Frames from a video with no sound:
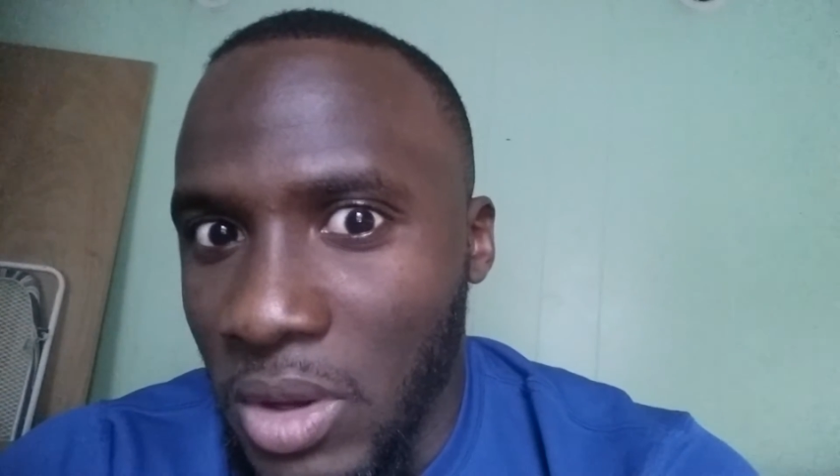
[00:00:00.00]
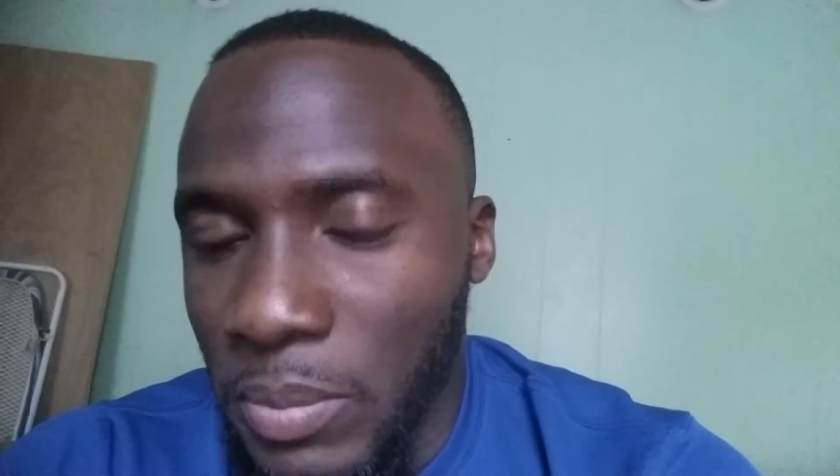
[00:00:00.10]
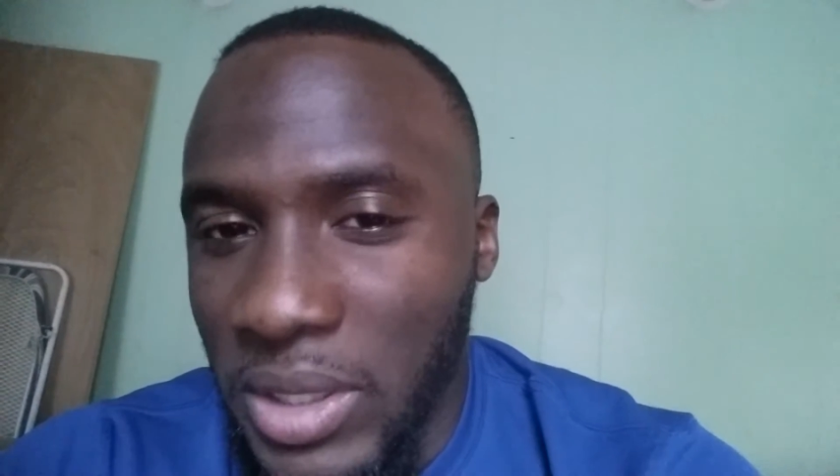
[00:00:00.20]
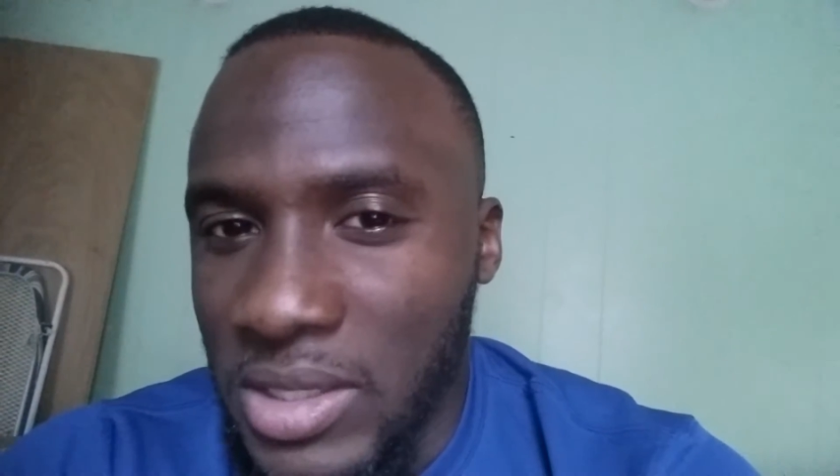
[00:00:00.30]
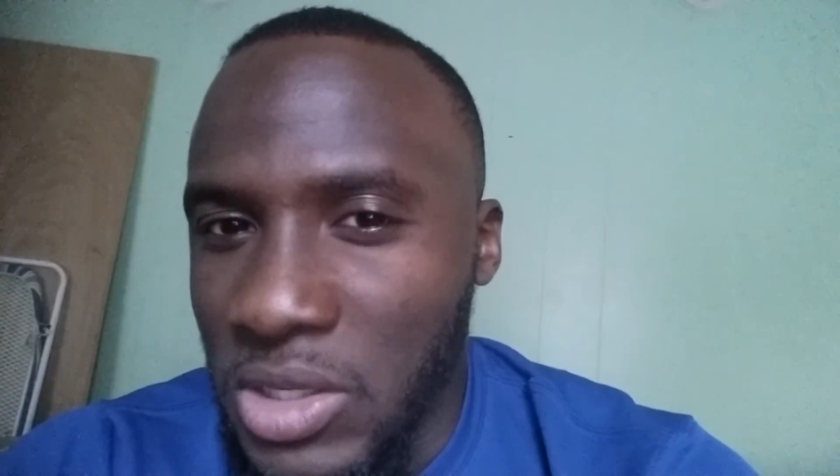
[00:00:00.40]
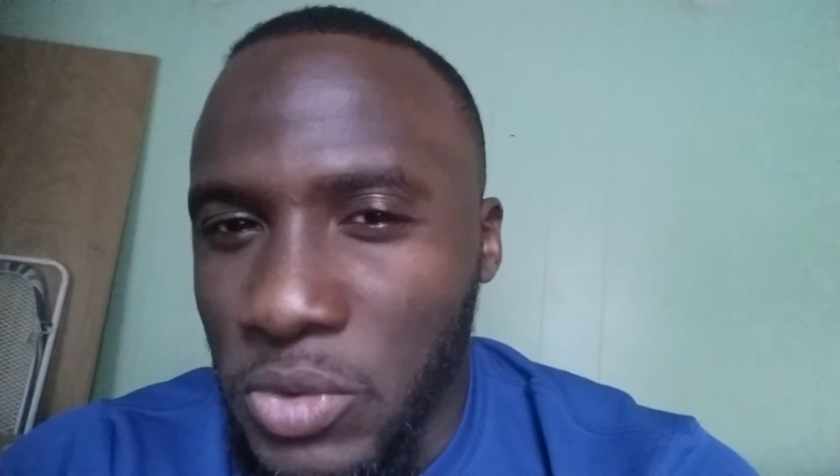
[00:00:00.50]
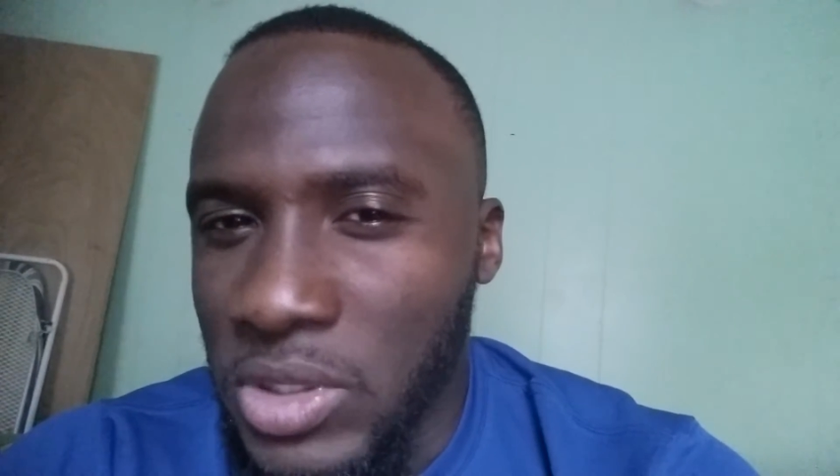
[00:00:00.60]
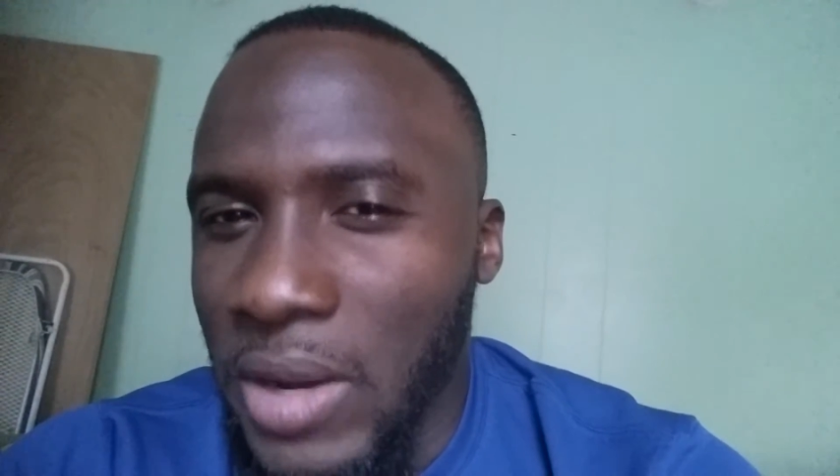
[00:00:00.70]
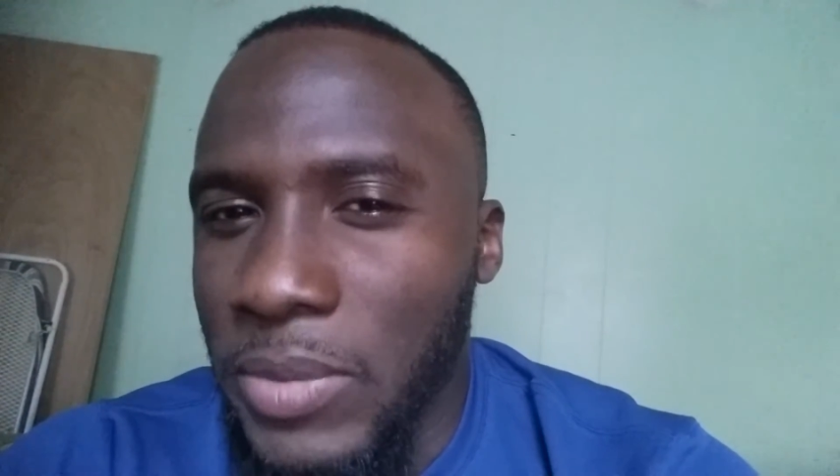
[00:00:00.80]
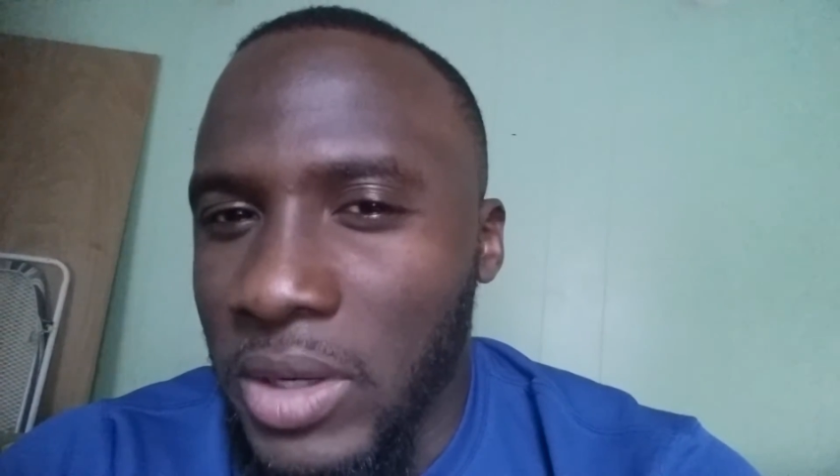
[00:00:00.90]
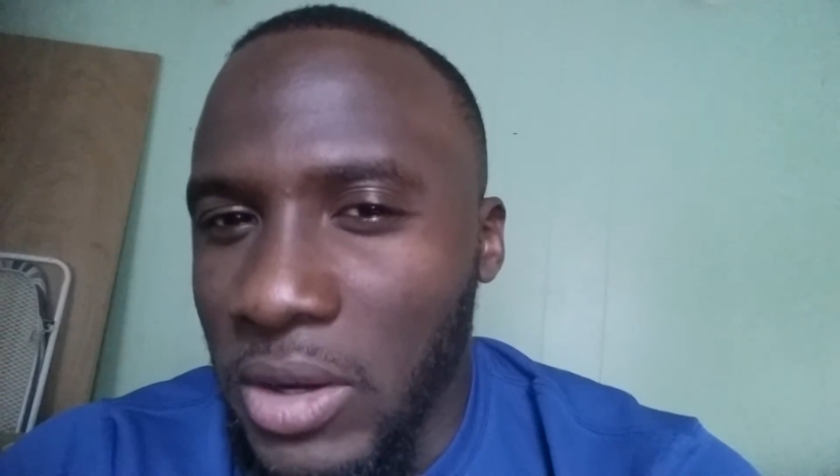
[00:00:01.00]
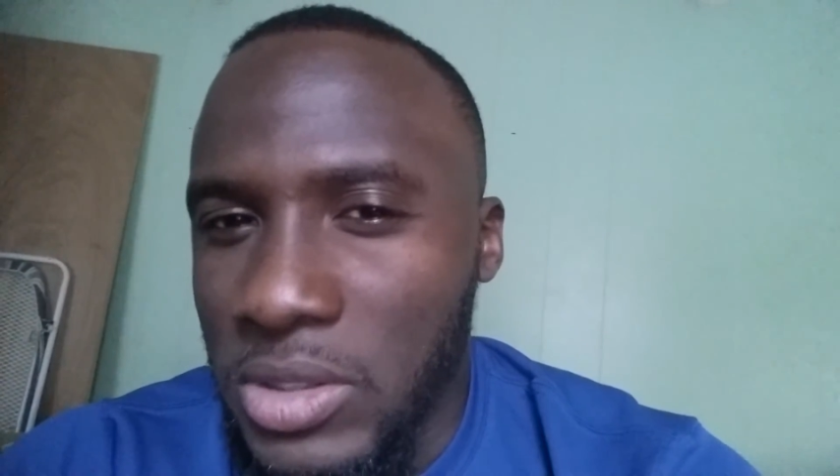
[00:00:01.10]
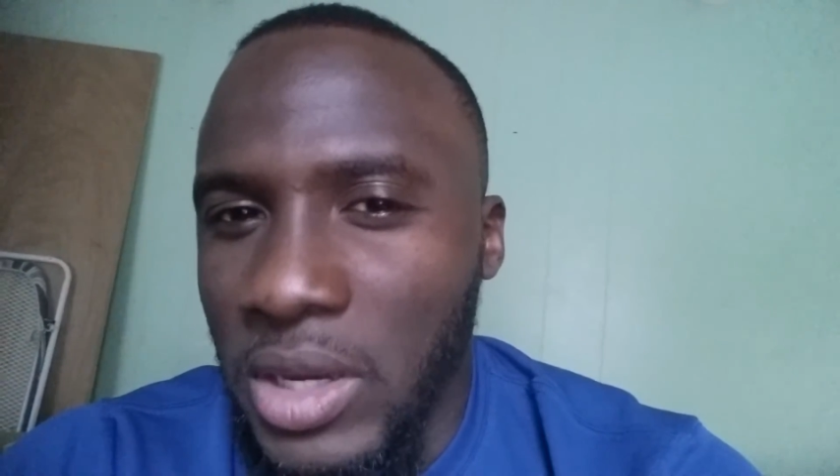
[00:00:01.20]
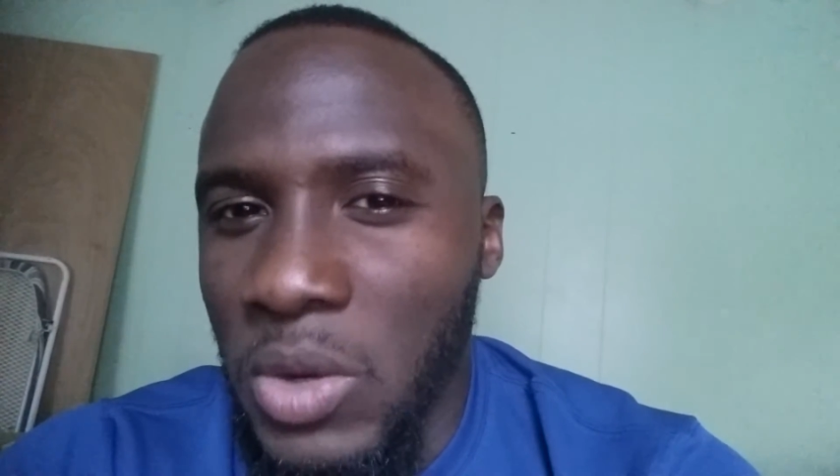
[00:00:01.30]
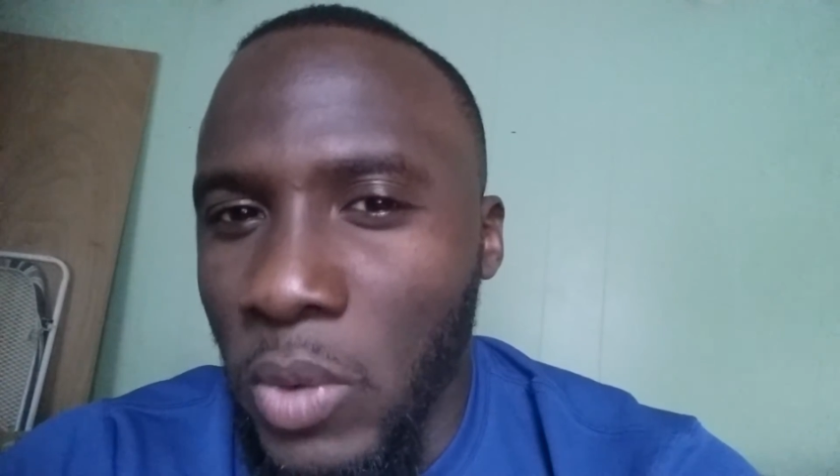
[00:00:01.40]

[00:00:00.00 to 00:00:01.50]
because there was something else that he